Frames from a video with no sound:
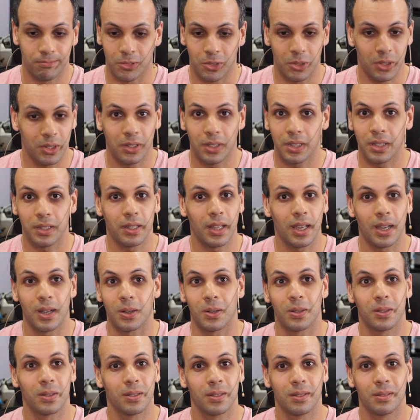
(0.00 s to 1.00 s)
Good thing
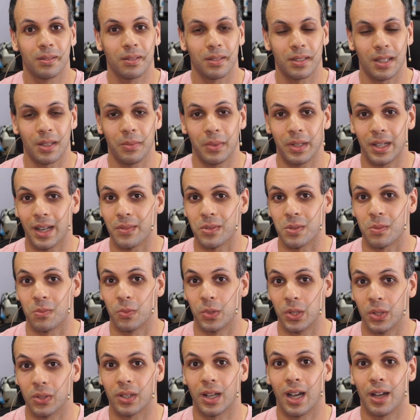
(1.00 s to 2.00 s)
there, because then we'd have some
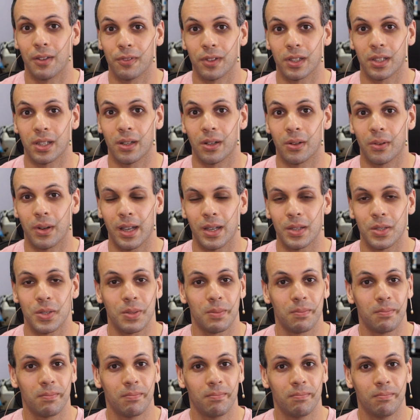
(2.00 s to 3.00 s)
real conflict on our
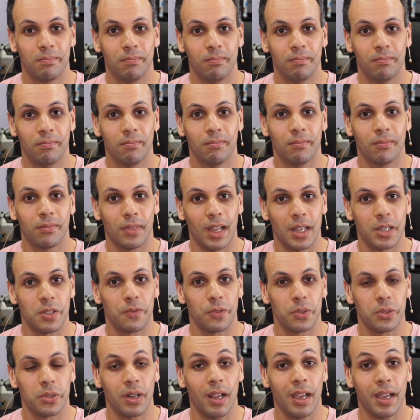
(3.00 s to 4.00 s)
hands. That's it
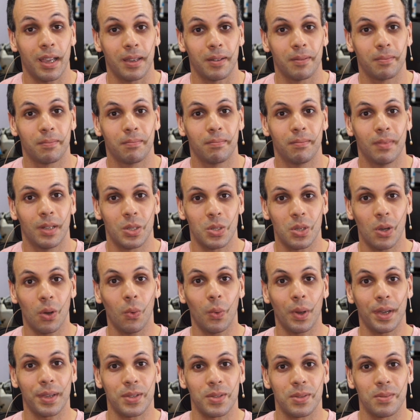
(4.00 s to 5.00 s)
for today. And as
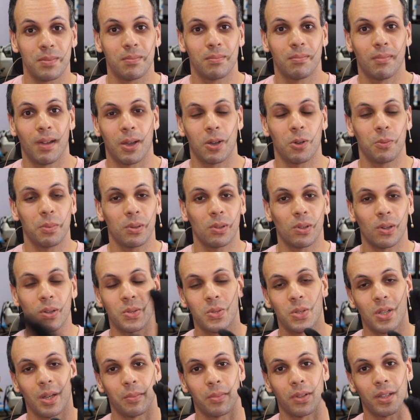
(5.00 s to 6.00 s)
always, I hope you
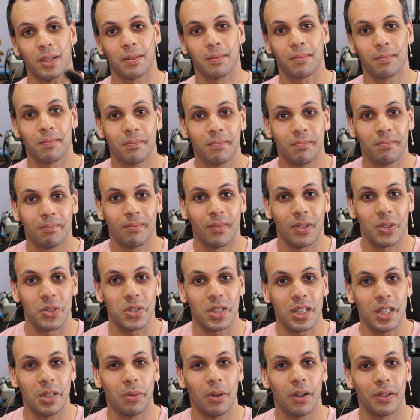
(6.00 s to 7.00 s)
learned something
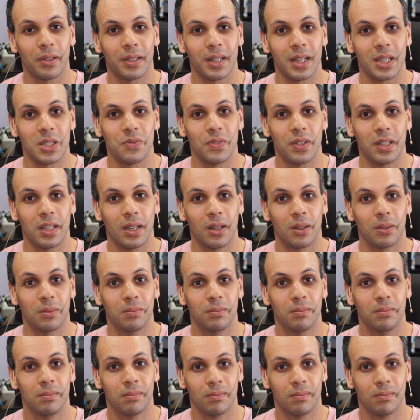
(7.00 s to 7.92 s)
see you all in the next video.